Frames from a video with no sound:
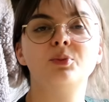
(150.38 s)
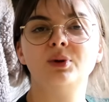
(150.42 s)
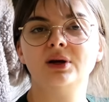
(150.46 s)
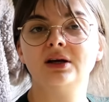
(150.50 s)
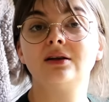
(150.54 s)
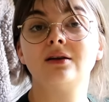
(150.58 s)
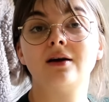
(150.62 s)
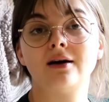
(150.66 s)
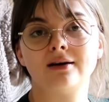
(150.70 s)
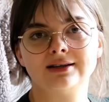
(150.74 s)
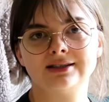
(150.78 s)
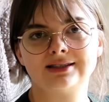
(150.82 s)
it would be
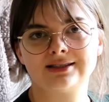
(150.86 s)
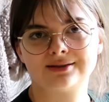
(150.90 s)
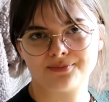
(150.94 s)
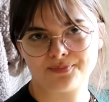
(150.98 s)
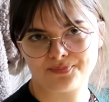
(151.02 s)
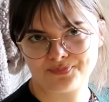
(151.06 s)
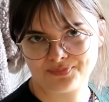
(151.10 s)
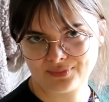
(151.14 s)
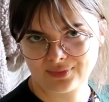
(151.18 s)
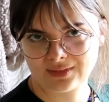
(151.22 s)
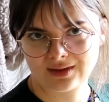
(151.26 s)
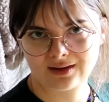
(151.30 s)
a nice,
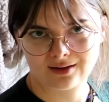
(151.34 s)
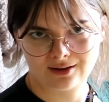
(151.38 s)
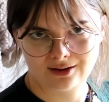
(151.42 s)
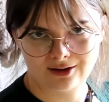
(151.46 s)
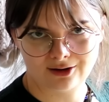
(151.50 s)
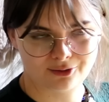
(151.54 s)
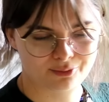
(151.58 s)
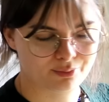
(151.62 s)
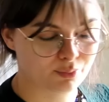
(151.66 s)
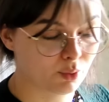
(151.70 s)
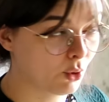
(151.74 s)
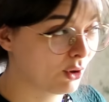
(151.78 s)
you
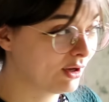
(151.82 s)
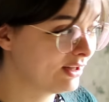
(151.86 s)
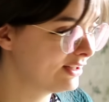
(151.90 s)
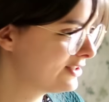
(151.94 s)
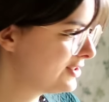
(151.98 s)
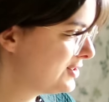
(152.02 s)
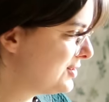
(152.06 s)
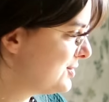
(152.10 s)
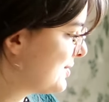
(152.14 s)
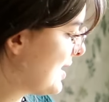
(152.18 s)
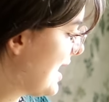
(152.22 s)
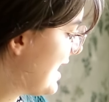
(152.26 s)
know, point
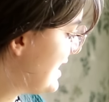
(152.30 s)
to